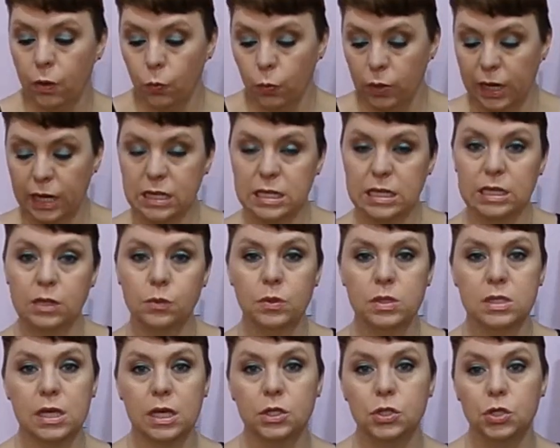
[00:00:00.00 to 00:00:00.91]
I did was
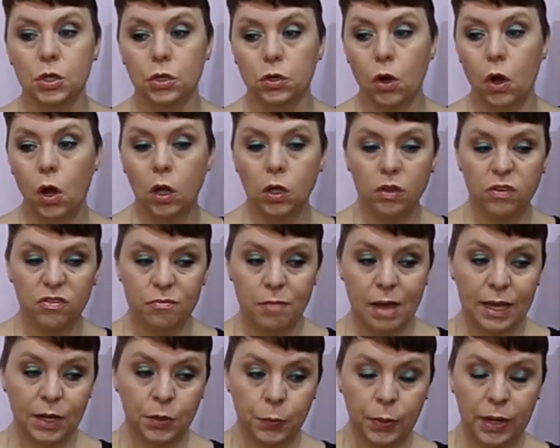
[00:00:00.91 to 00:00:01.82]
I took all of my
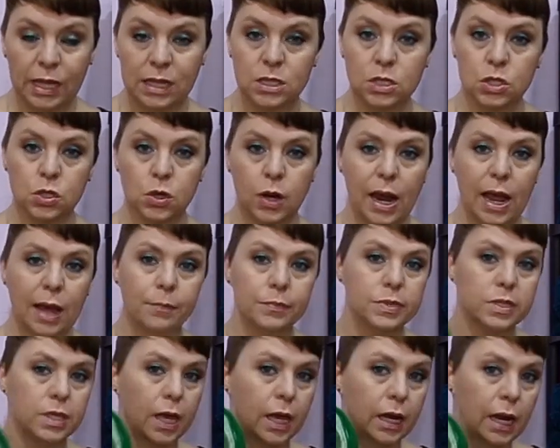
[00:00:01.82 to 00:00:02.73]
green scraps
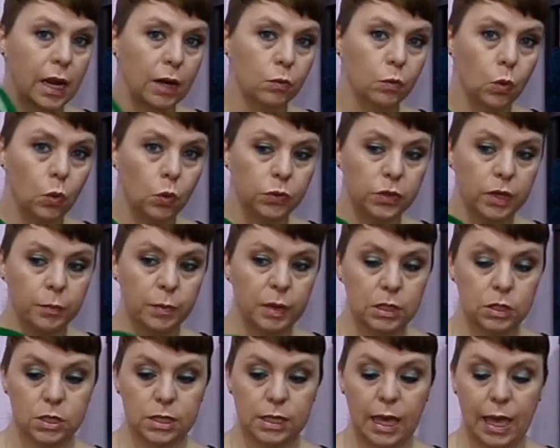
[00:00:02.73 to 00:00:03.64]
and I rolled them
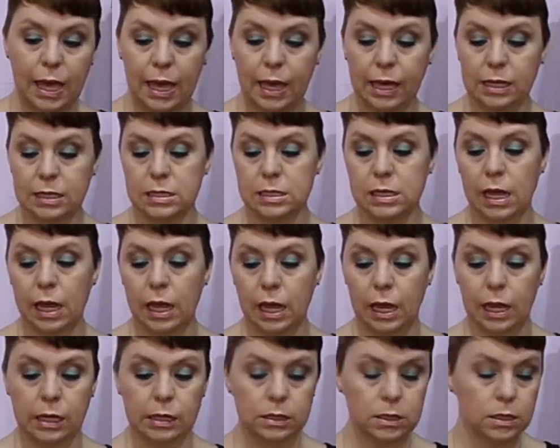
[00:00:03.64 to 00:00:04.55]
into cakes,
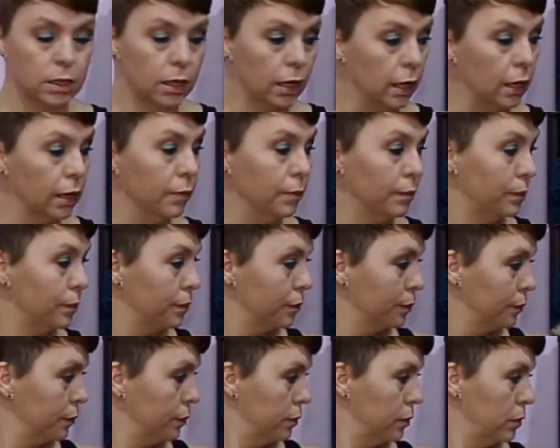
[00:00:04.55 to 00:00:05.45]
and
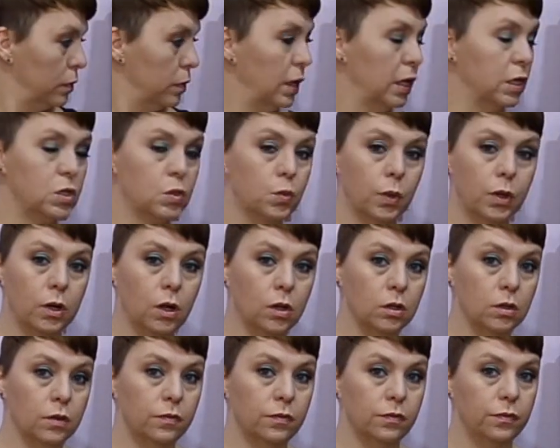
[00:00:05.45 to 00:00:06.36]
that's what all
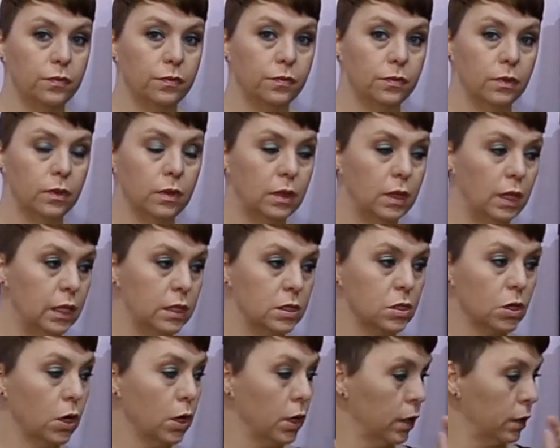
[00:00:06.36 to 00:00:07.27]
of these
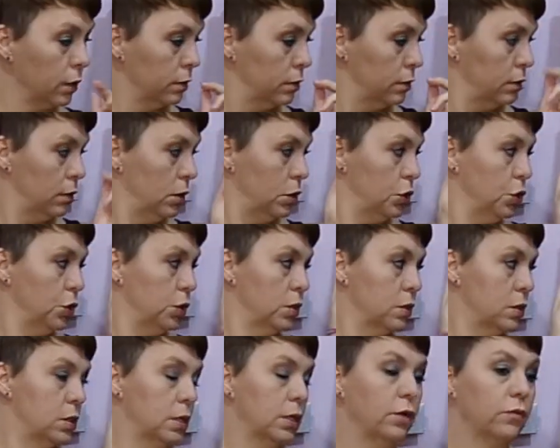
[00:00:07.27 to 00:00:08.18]
are that you can
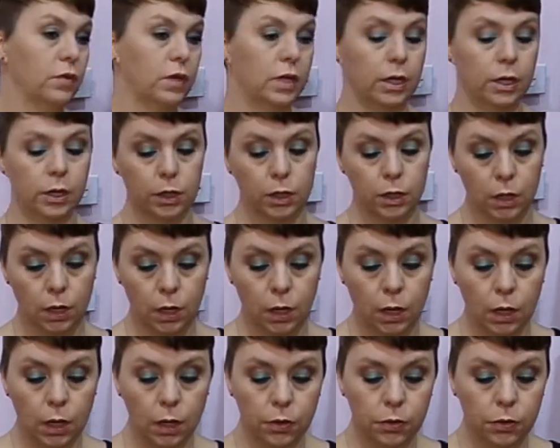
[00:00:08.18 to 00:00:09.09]
see over here.
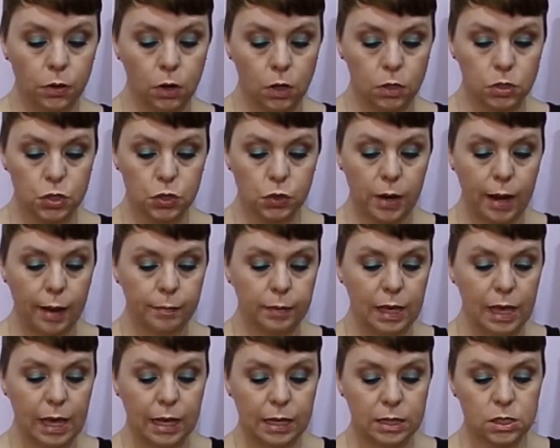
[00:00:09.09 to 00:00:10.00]
They're all scrap
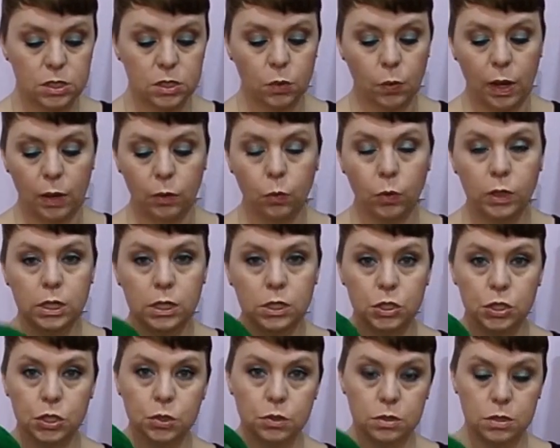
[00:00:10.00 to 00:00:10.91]
cakes. So I wanted
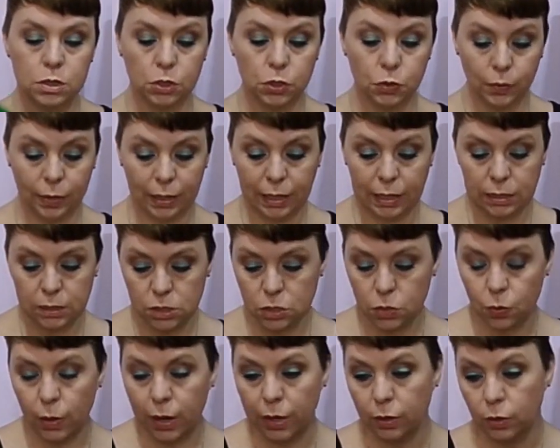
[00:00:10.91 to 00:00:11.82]
to use the green,
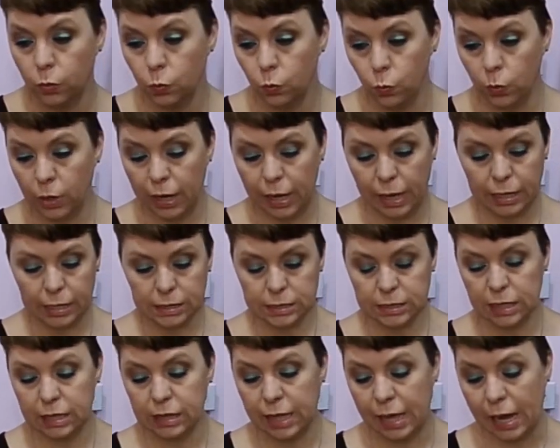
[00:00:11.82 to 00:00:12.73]
so I went ahead and
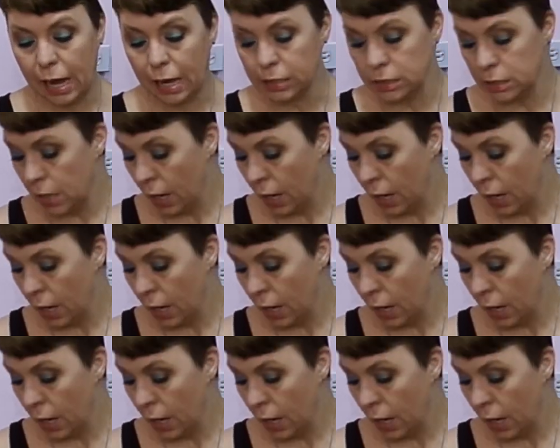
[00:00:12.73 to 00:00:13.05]
did that.